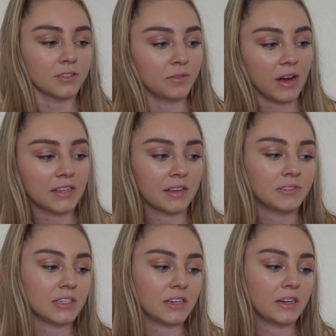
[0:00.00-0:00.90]
So if you guys have
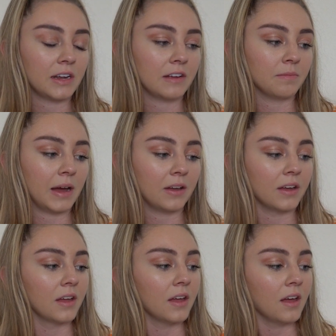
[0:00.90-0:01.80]
seen any of my
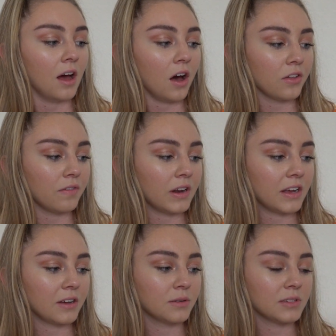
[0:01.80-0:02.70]
other
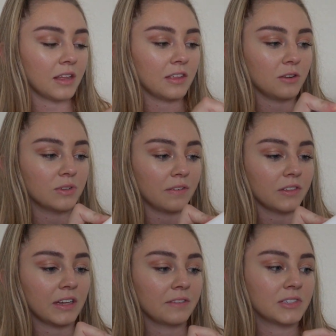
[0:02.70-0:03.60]
videos, then you
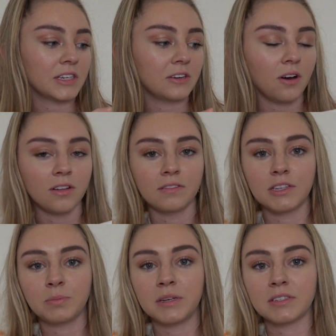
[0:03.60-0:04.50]
definitely have seen all of
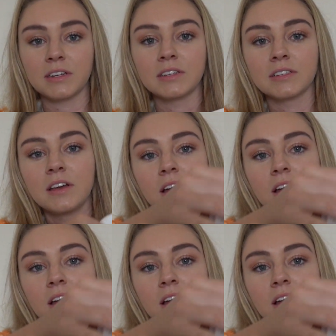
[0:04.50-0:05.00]
these pieces.